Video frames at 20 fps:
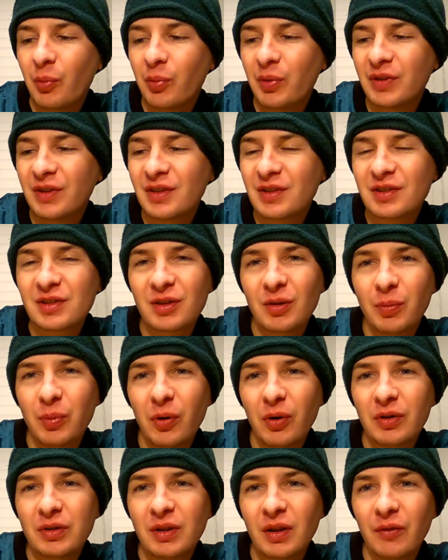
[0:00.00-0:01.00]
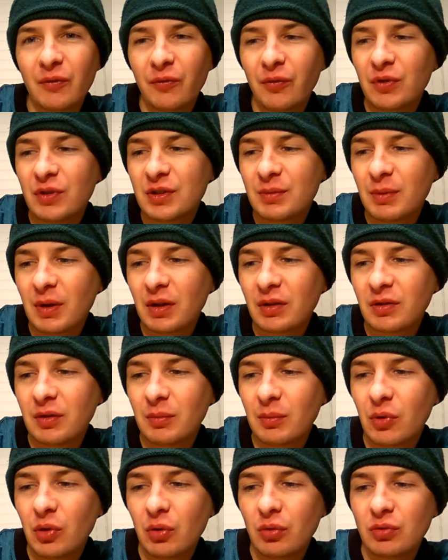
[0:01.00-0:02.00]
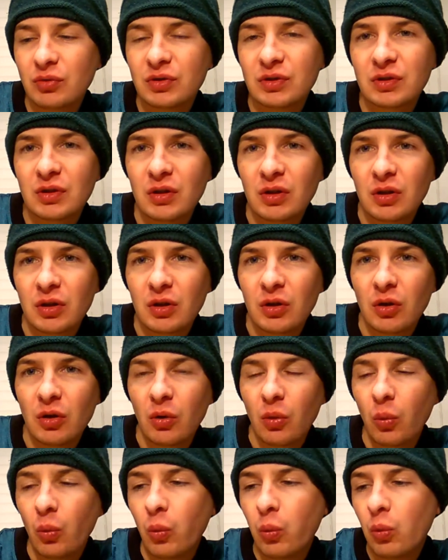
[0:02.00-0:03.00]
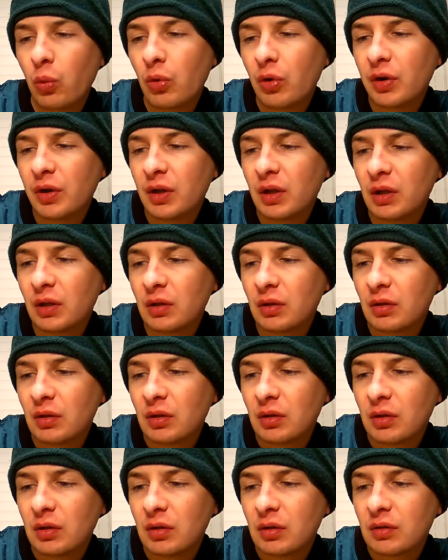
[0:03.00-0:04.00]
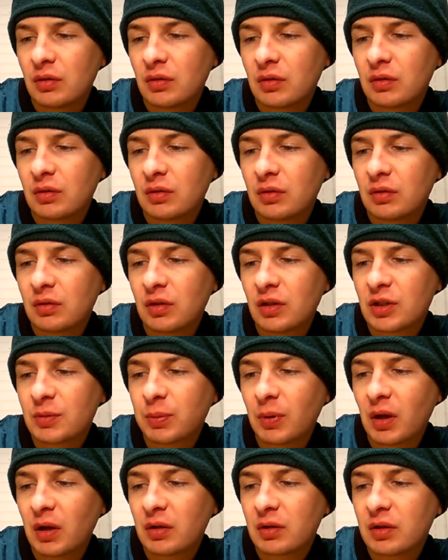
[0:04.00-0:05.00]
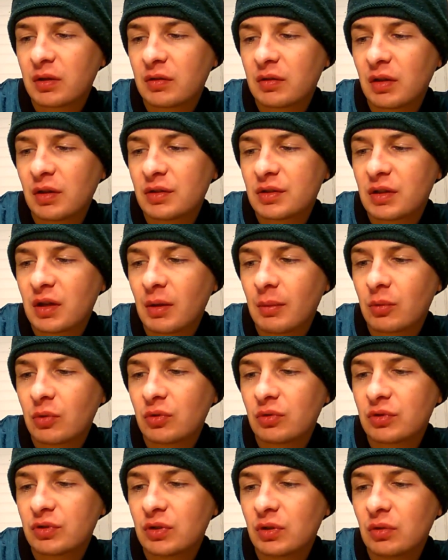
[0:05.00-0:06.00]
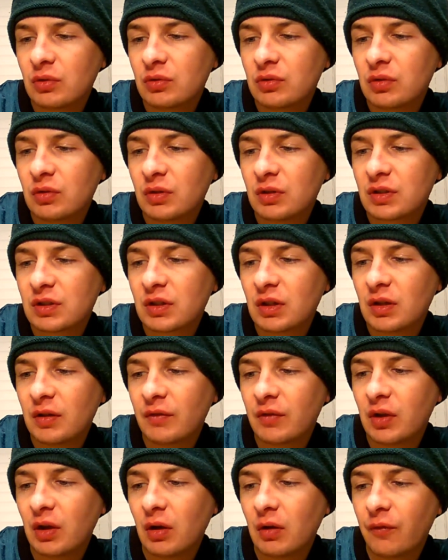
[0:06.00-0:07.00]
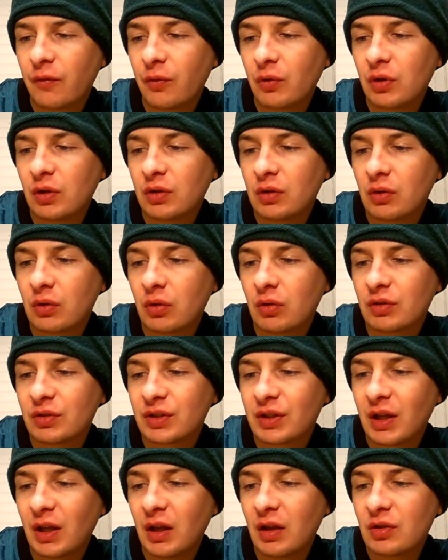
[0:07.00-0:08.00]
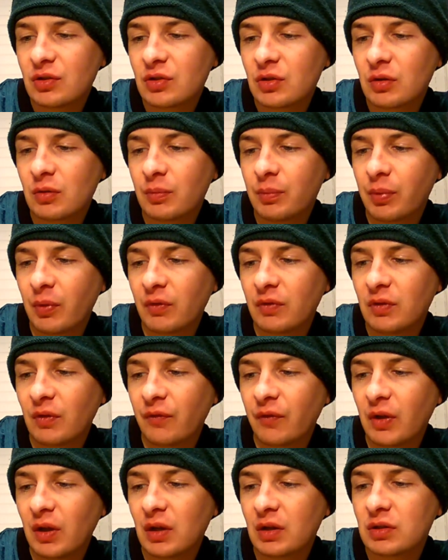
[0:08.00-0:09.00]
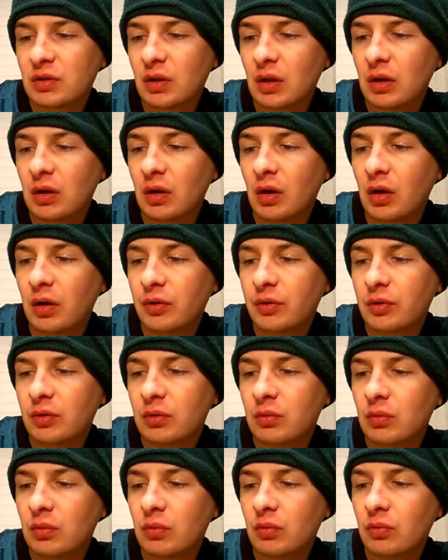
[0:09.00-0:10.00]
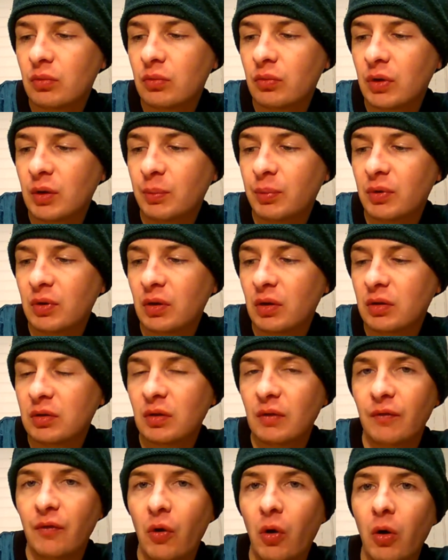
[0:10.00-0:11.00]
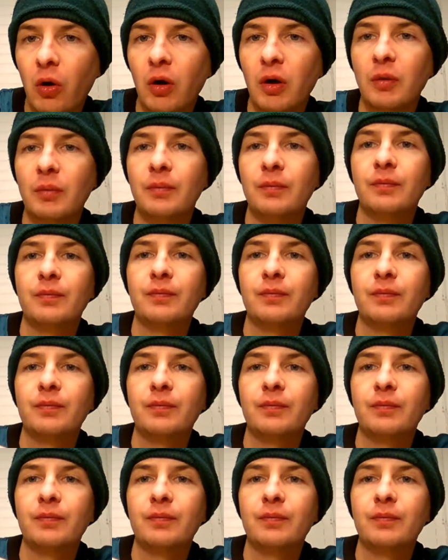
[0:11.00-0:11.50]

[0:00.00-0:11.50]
But this is the part that freaks me out the most. Warning. This product contains chemicals known to the state of California that cause cancer, birth defects, and other reproductive harm.